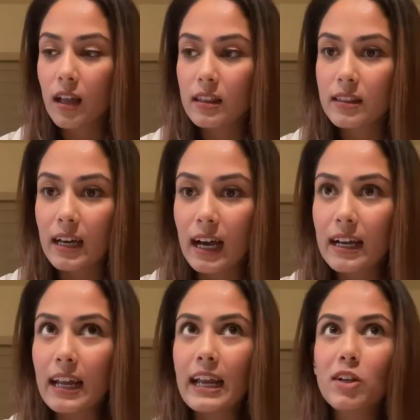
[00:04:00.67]

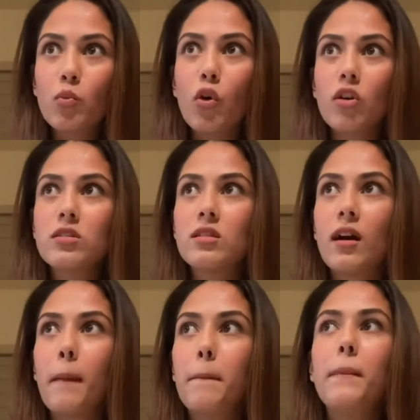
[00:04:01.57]
that it was
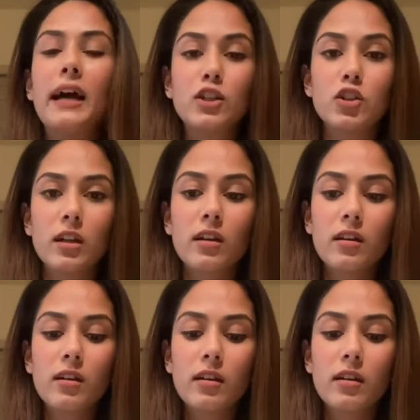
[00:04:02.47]
magic.